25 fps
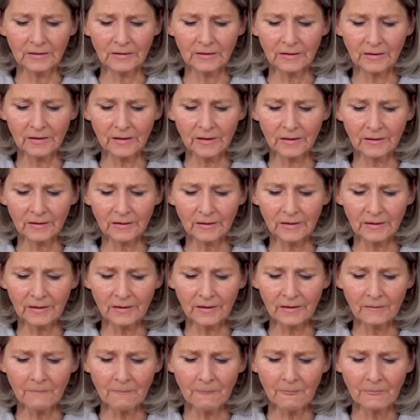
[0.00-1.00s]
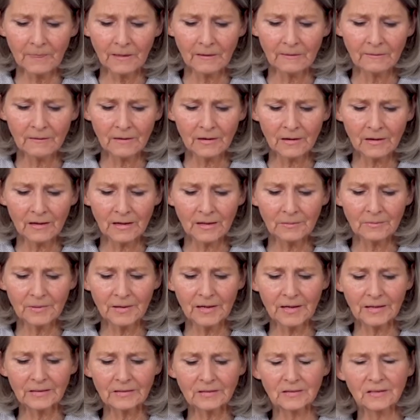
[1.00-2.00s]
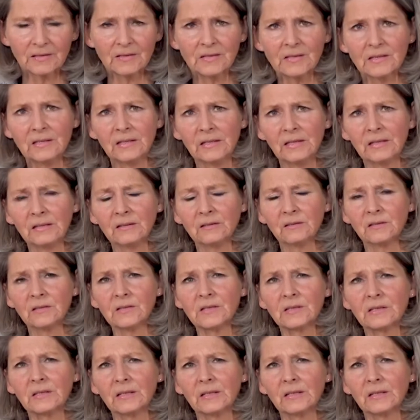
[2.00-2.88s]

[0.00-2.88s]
that was a few years ago, but he saw